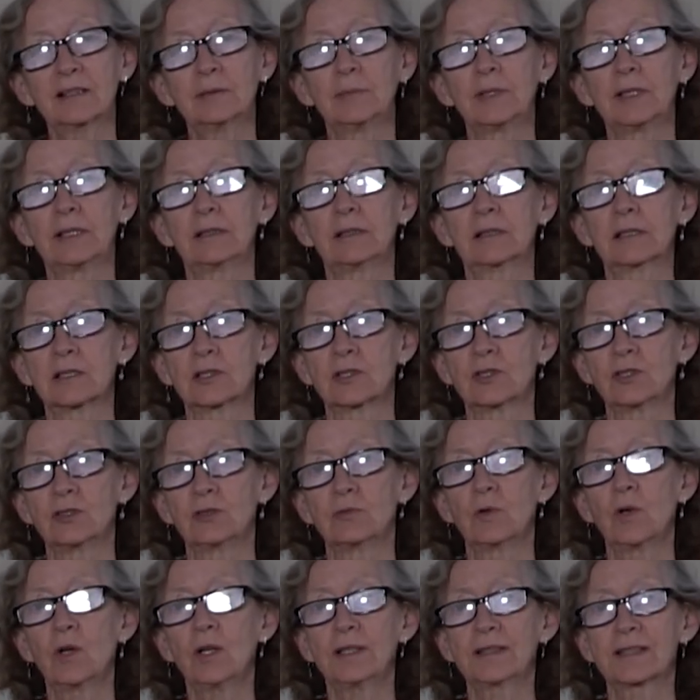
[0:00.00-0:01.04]
them in because you
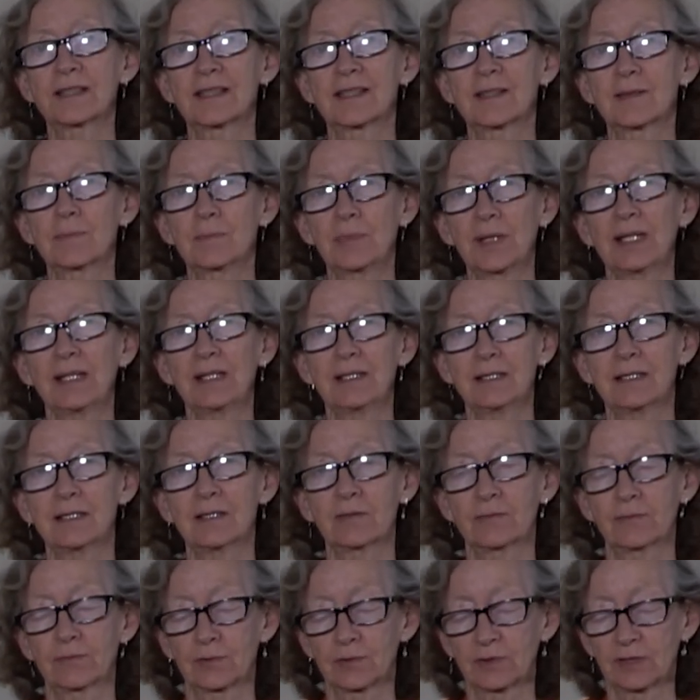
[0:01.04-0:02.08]
want space
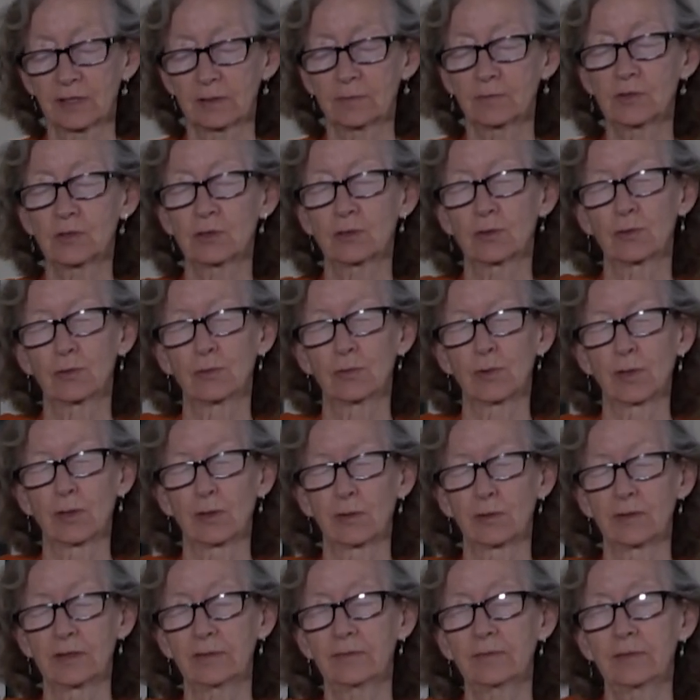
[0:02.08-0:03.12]
for them to
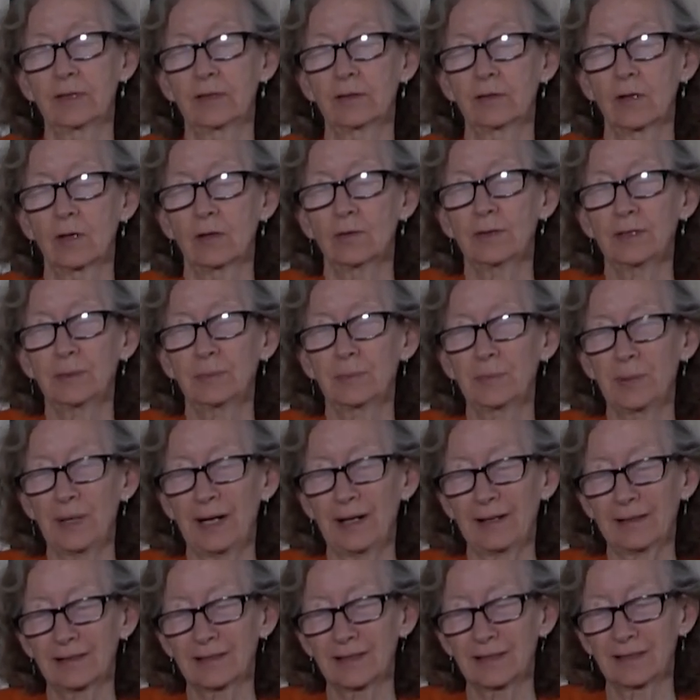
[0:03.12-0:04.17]
grow. If they're already
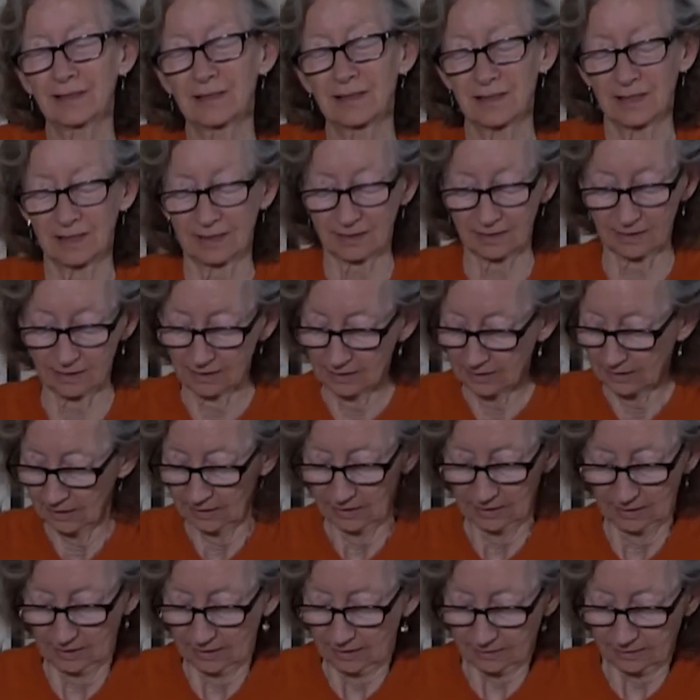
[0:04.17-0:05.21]
packed in tight,
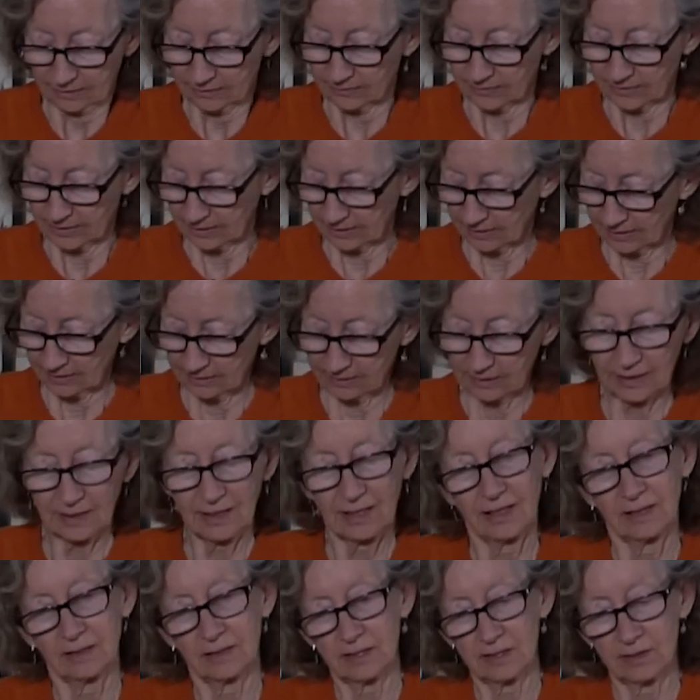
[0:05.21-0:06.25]
they
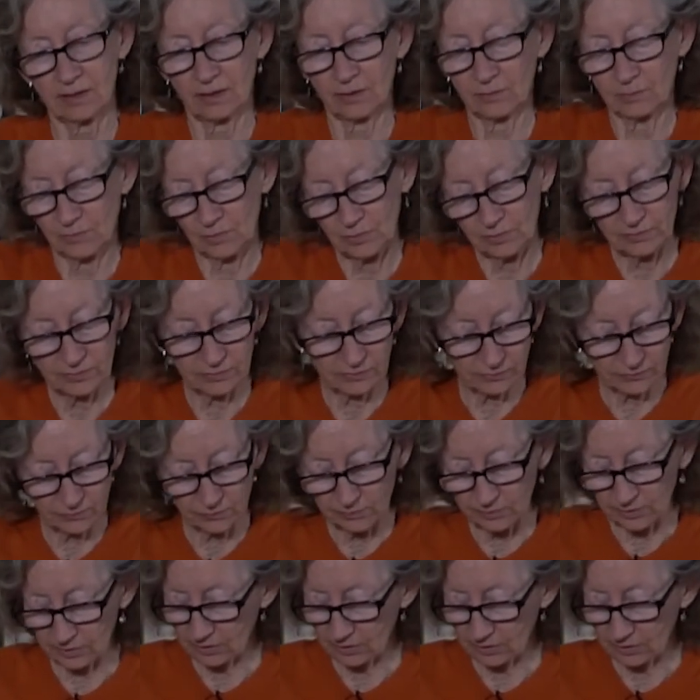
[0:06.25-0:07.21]
can't start moving through the